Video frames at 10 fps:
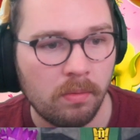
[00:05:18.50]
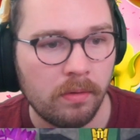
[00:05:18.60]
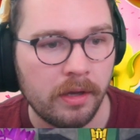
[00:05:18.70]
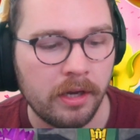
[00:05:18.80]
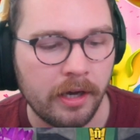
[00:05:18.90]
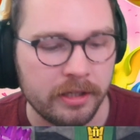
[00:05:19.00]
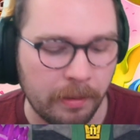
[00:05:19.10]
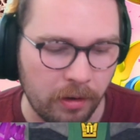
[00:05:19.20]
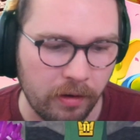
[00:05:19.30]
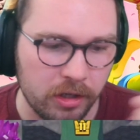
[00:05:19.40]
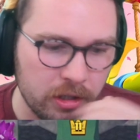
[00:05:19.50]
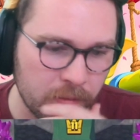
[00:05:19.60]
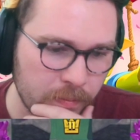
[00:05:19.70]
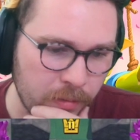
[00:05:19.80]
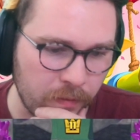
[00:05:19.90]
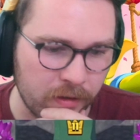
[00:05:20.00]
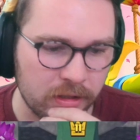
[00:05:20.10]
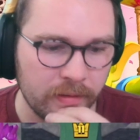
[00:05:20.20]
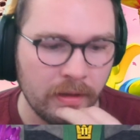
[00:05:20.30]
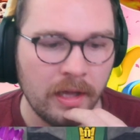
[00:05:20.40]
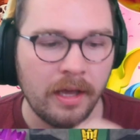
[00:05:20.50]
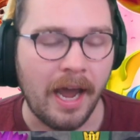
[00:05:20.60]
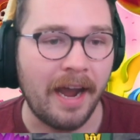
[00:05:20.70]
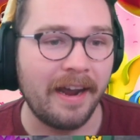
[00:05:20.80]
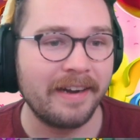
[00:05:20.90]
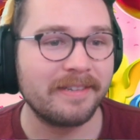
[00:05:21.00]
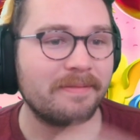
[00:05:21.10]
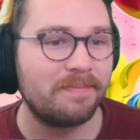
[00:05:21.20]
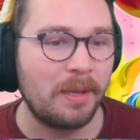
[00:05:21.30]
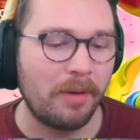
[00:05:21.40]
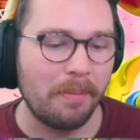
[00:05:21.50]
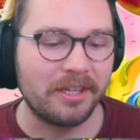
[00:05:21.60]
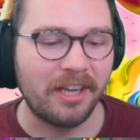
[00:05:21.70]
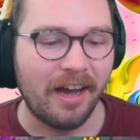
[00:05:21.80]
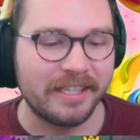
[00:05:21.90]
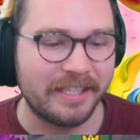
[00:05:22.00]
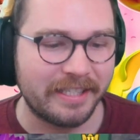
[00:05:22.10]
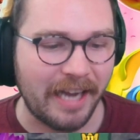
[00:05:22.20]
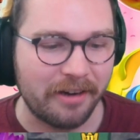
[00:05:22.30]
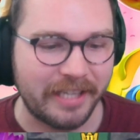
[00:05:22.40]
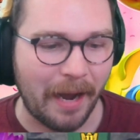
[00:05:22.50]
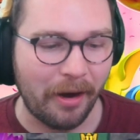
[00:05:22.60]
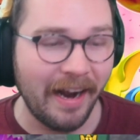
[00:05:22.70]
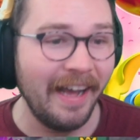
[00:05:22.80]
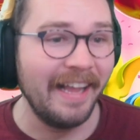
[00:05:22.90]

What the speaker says: He does. I'm going to rage it. Perfect. And he pretty much lost his entire tower.